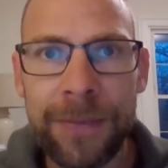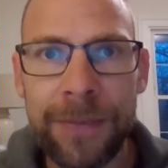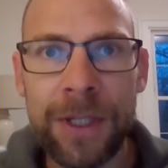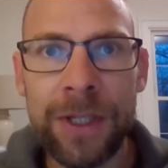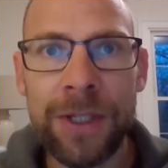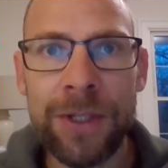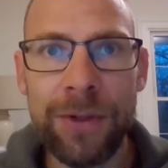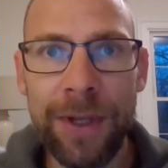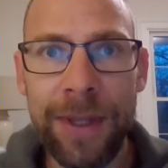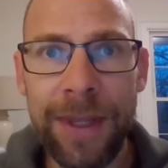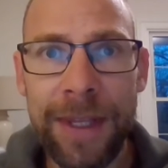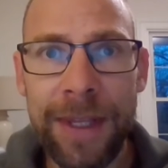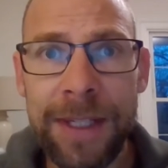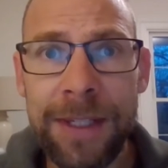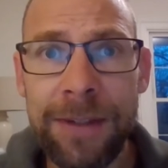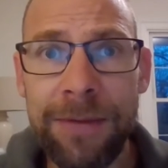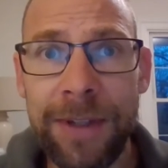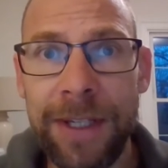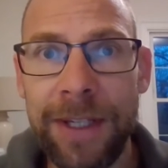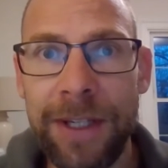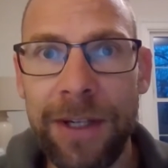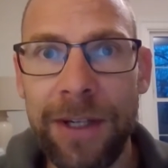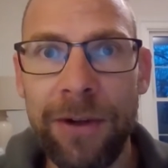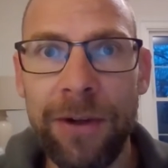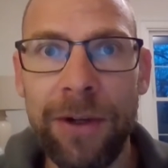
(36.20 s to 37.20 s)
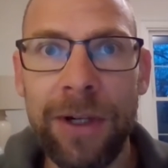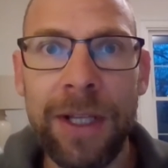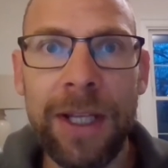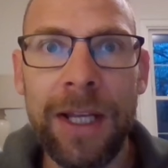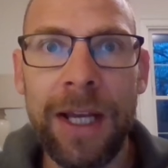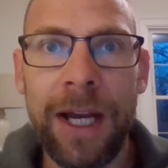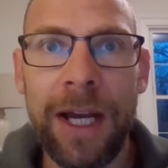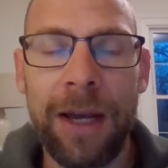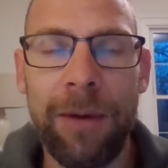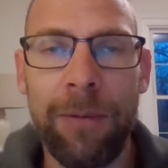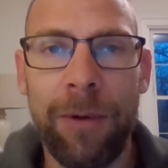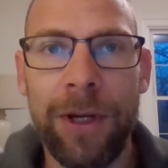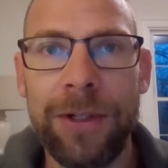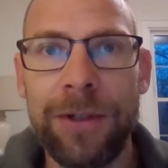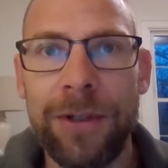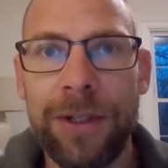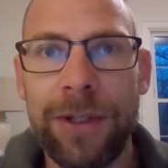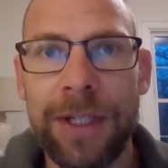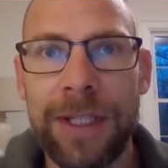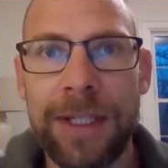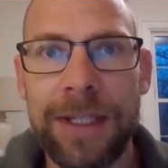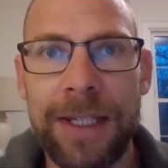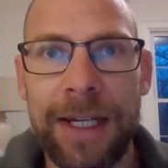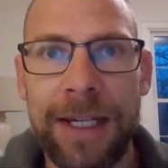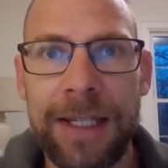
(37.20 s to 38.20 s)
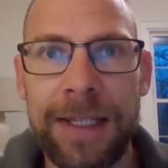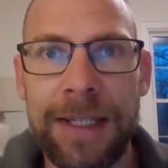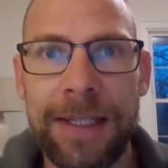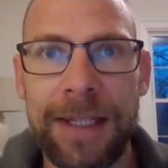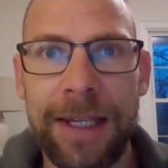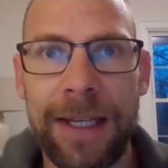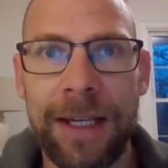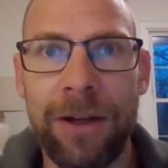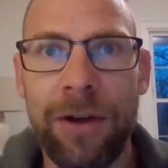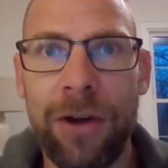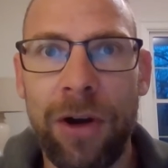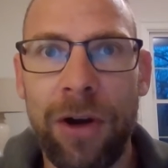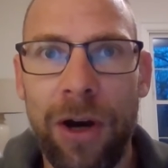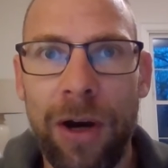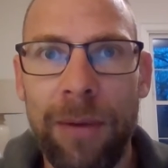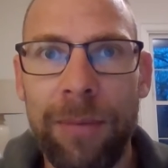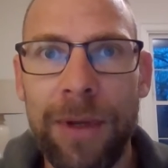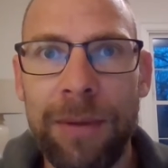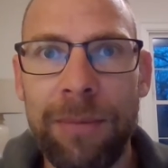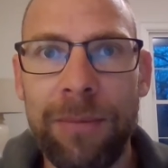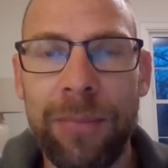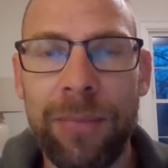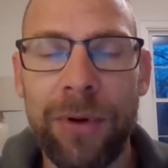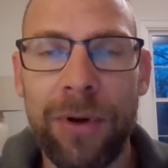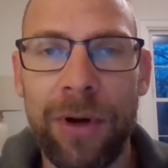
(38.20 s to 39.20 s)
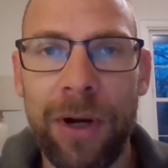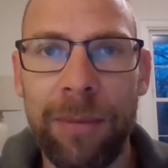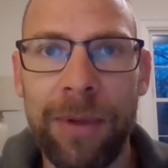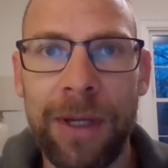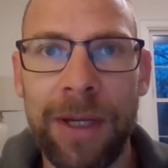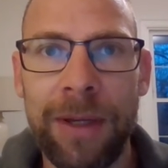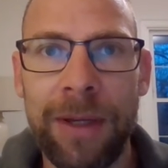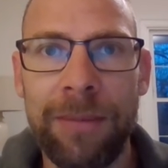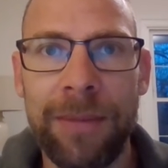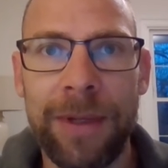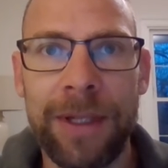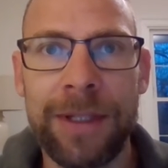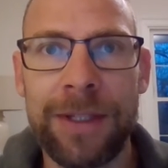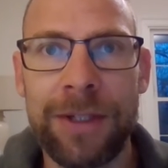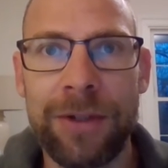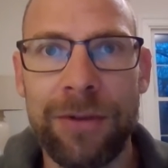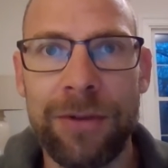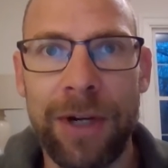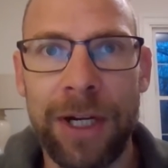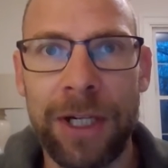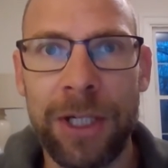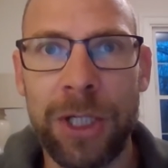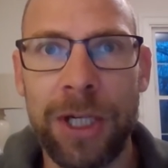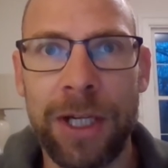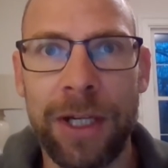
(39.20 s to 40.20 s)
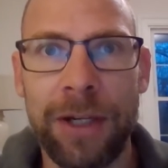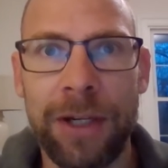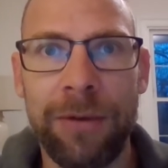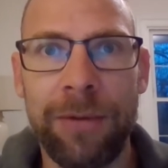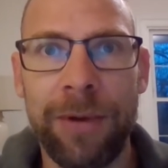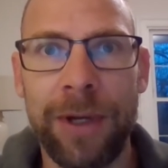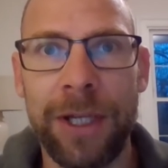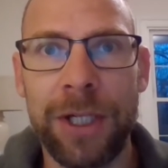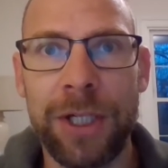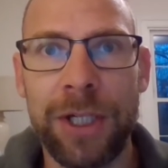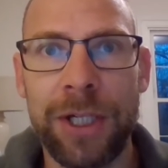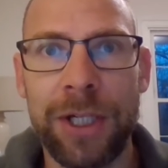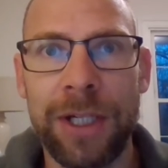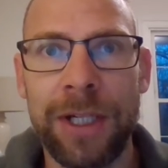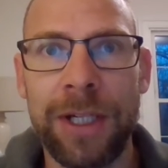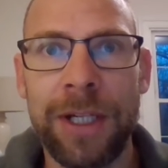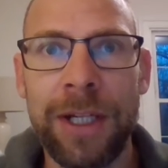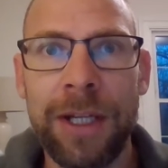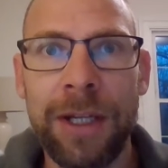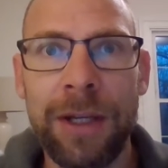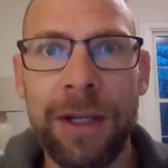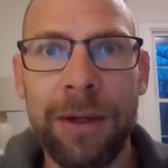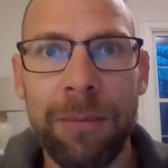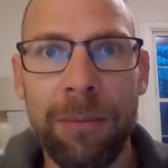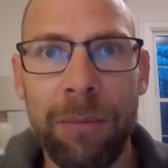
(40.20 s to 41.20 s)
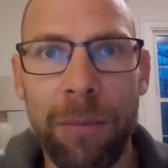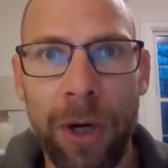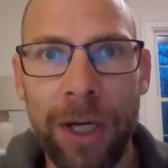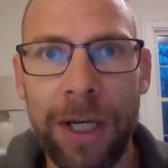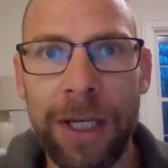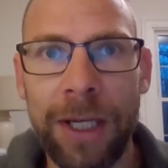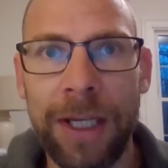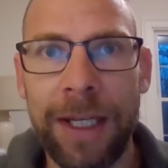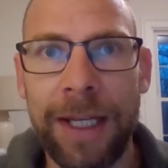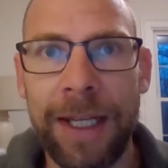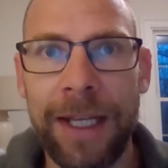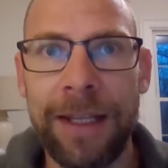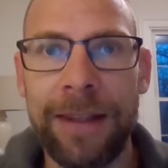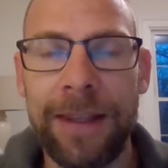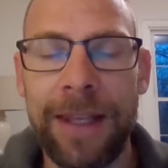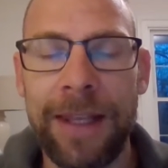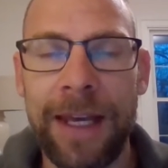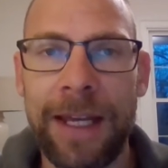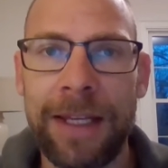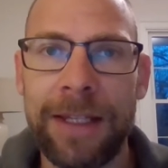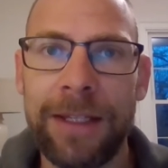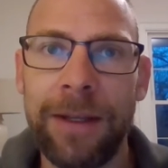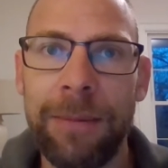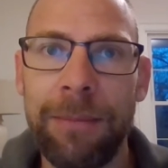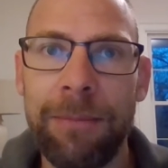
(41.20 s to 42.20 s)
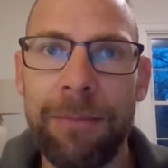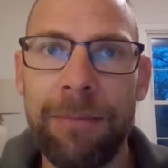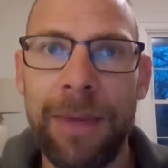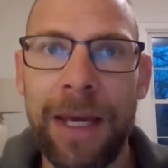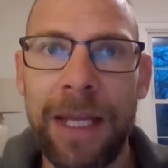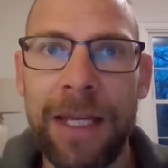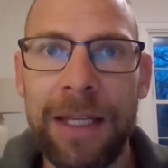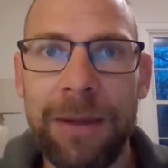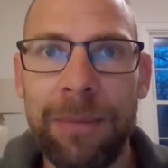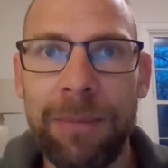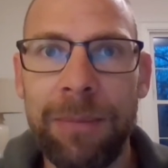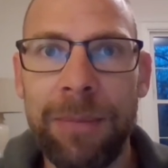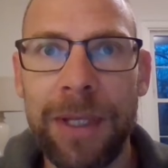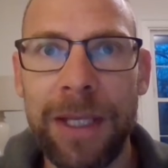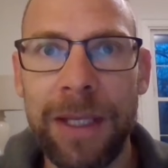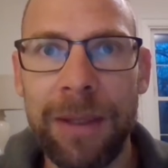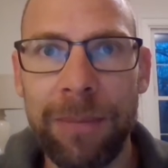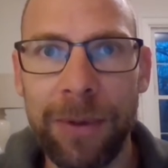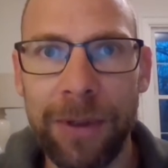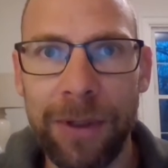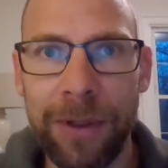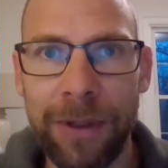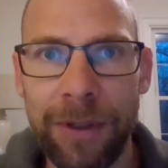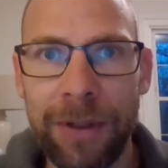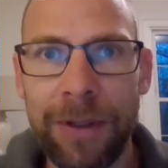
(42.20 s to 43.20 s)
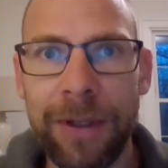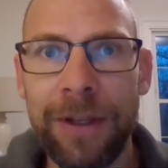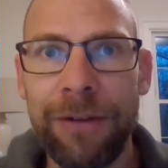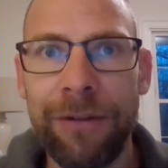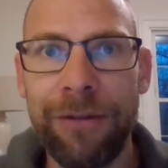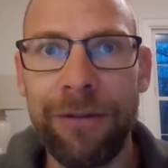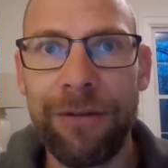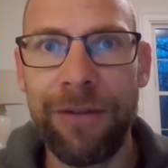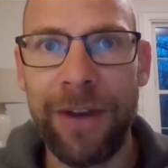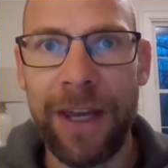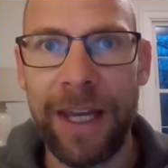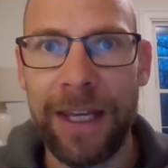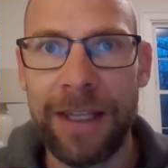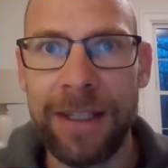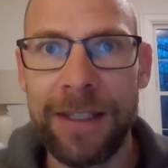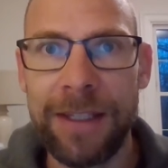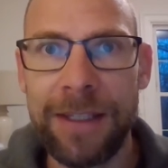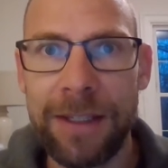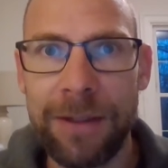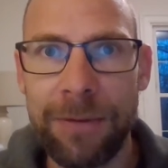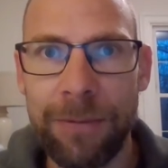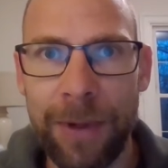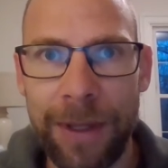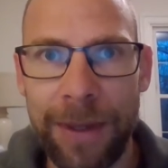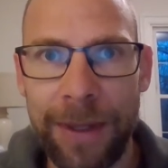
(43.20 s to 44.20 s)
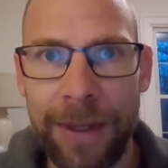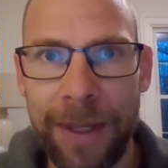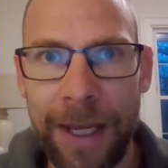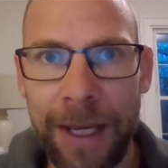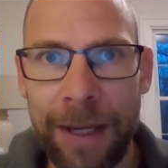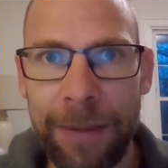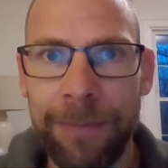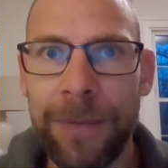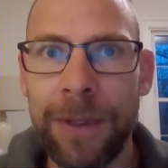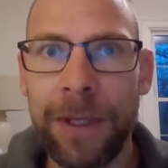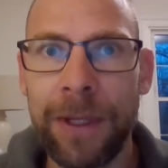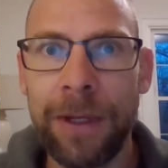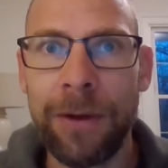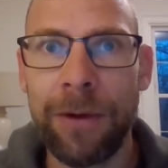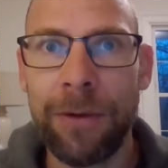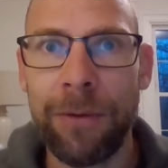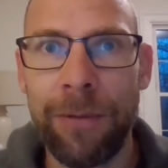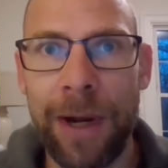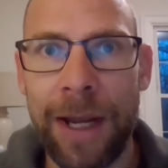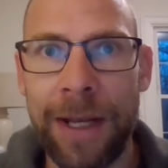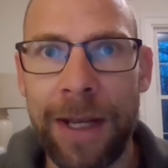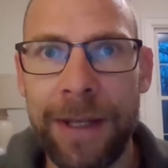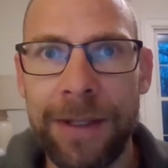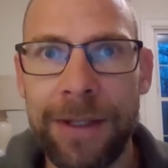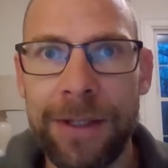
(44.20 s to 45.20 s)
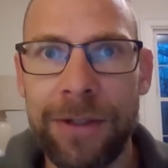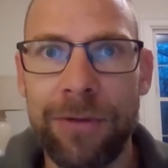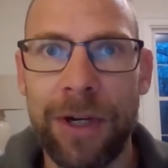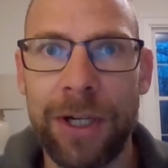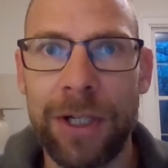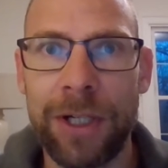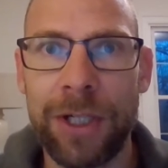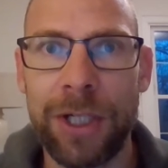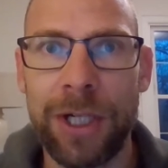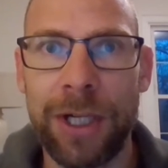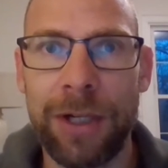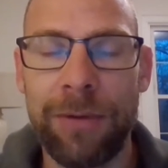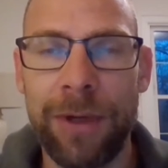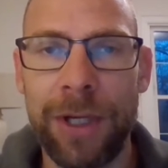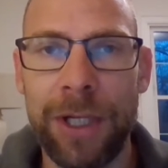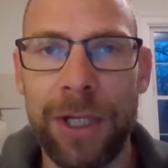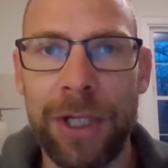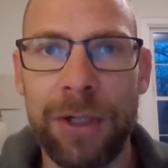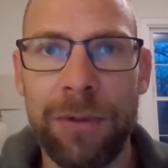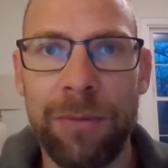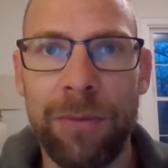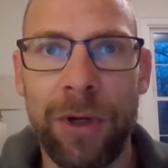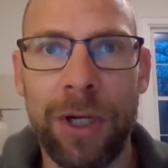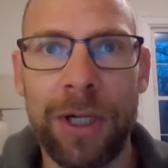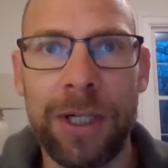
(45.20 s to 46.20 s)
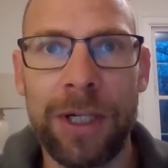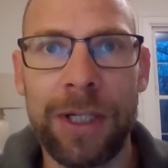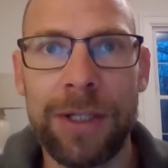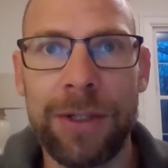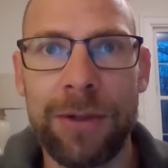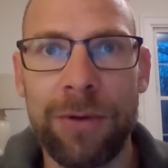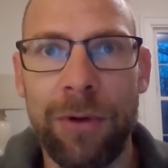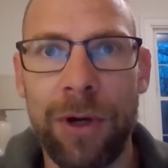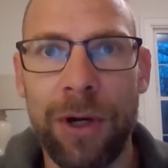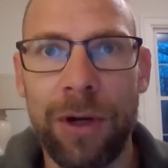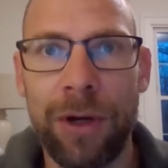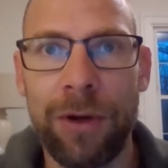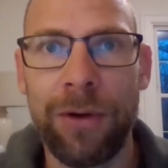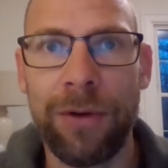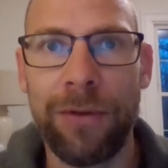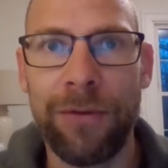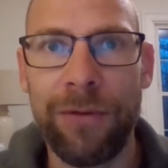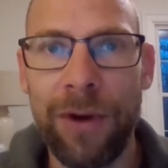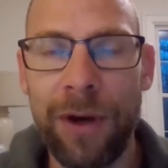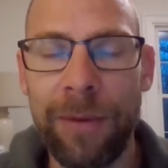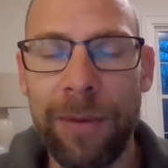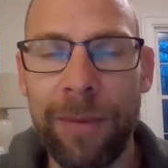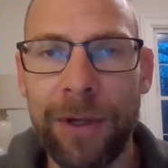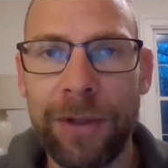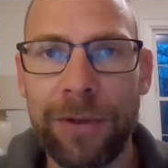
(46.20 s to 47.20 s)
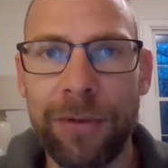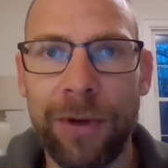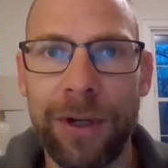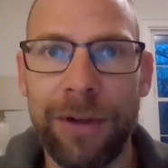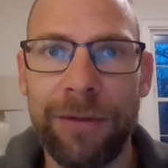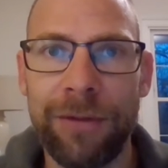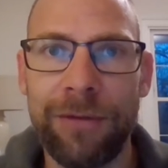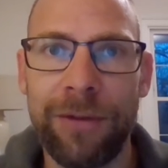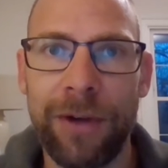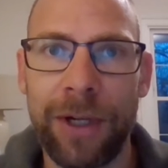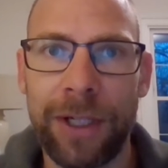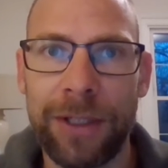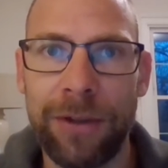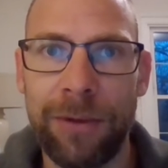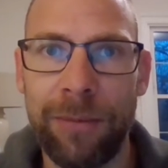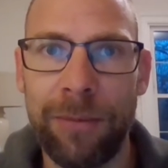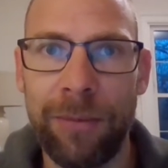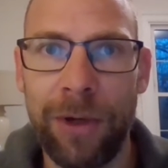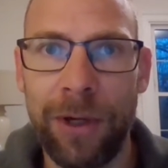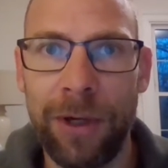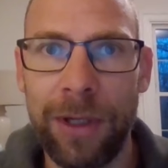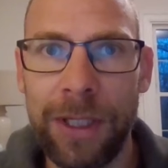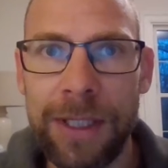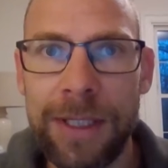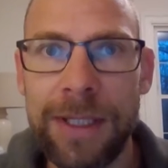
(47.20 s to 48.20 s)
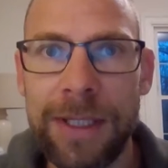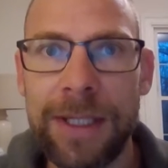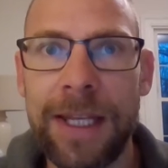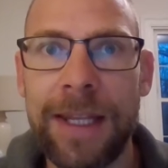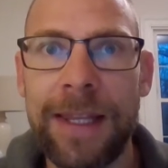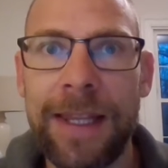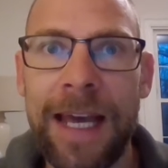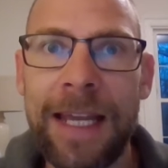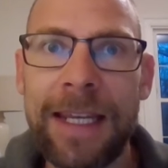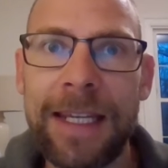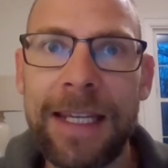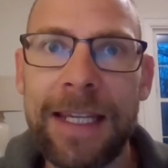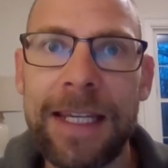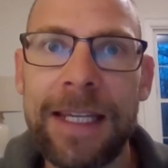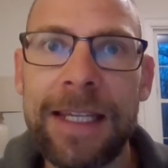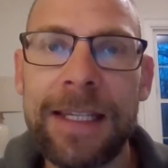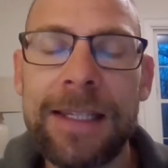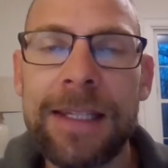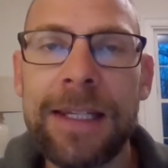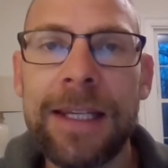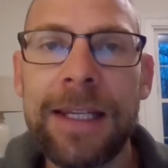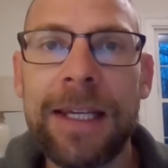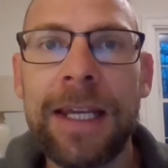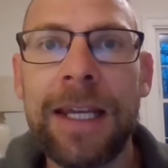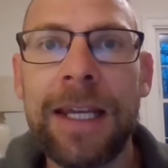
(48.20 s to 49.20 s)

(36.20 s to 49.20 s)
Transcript: So in this video, I want to discuss a common problem in structural equation modeling that many people face when they run structural equation models or confirmatory factor models, and that is